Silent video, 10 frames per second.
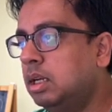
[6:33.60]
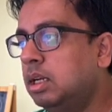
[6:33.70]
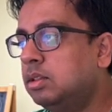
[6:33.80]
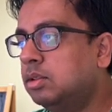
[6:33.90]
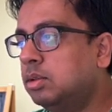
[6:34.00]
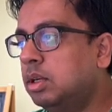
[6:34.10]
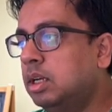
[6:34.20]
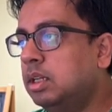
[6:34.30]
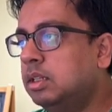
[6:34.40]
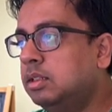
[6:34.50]
so
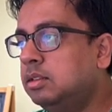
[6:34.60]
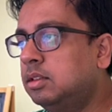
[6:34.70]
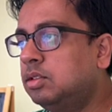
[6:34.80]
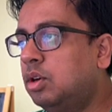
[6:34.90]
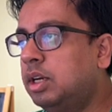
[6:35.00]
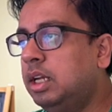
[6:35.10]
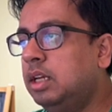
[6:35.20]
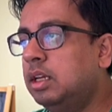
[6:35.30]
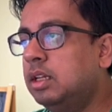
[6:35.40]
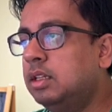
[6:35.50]
this is a sorting
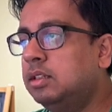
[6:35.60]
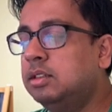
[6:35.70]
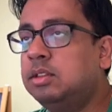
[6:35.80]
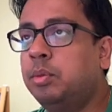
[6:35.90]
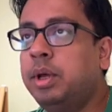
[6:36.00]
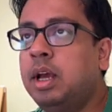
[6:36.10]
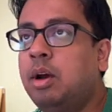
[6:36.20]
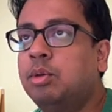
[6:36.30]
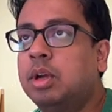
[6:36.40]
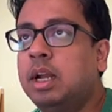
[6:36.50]
this is the way how
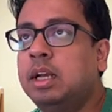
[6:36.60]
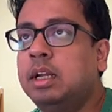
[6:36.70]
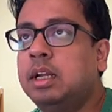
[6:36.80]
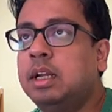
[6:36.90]
you can